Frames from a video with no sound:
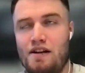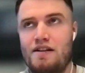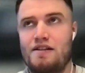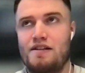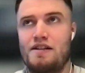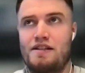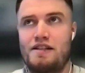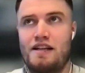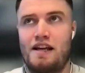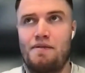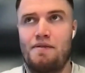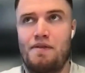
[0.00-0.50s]
it's
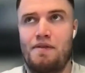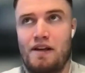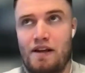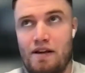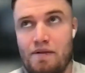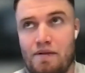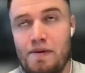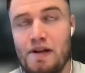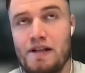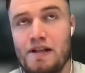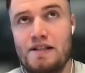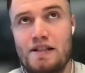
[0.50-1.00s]
the same thing
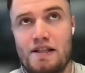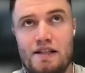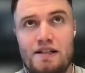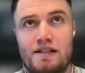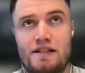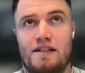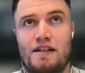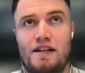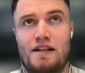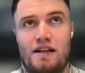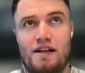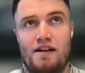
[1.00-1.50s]
in
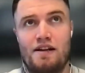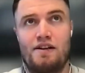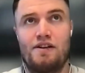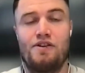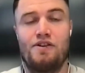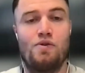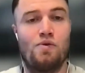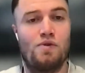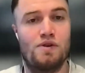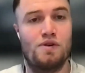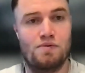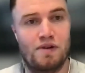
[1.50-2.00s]
business, that
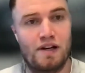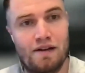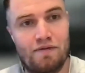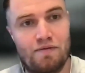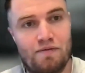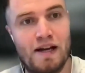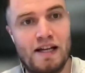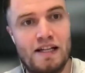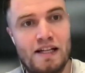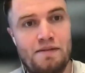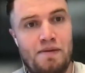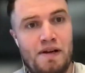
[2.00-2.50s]
you always want to get
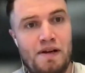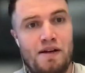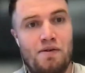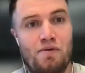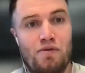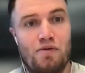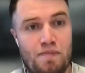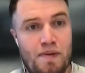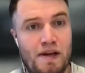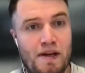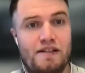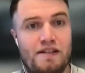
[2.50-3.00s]
from A to B. You
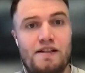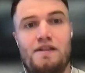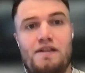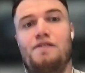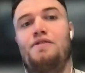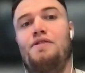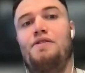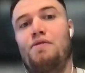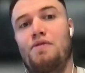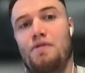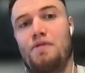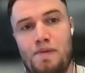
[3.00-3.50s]
want the big
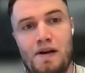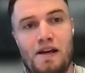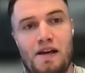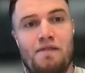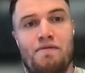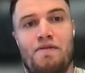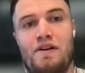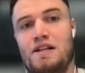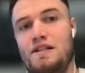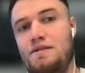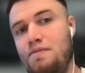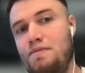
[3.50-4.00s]
deal, you want the big
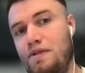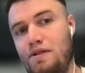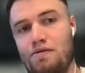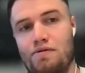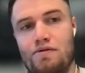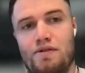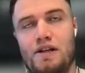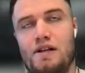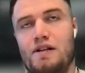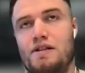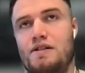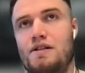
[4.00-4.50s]
investment, you
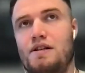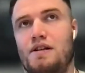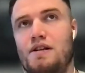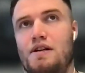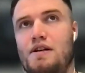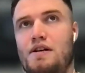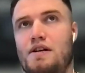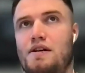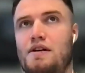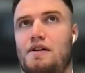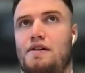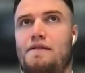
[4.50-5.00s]
want this.
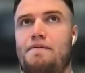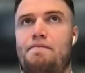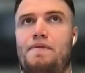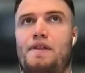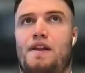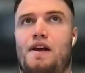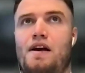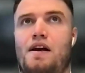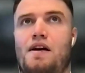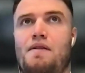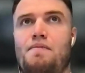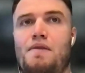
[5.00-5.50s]

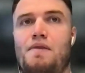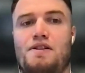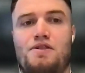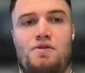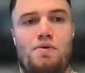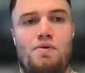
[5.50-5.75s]
As